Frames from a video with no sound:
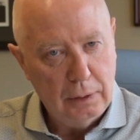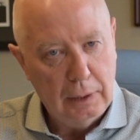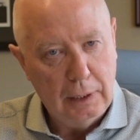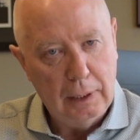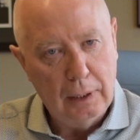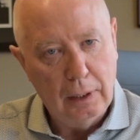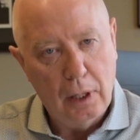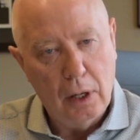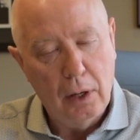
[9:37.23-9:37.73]

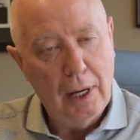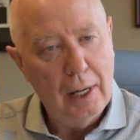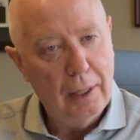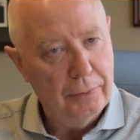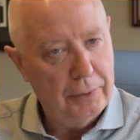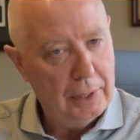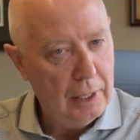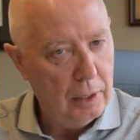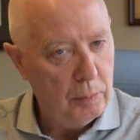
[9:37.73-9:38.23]
our
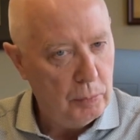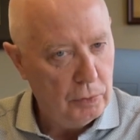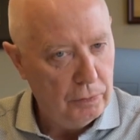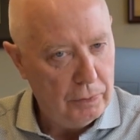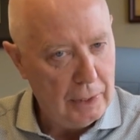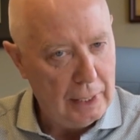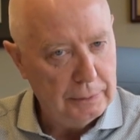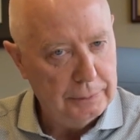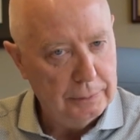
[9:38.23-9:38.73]
healthcare
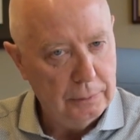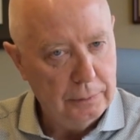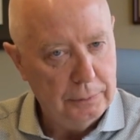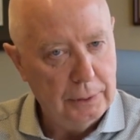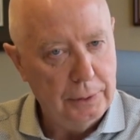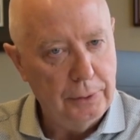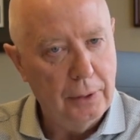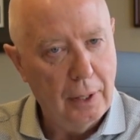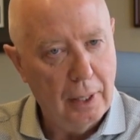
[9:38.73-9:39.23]

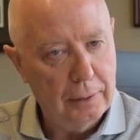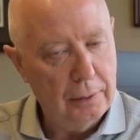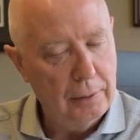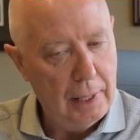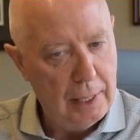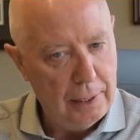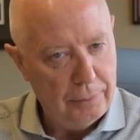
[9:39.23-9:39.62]
professionals and Dr.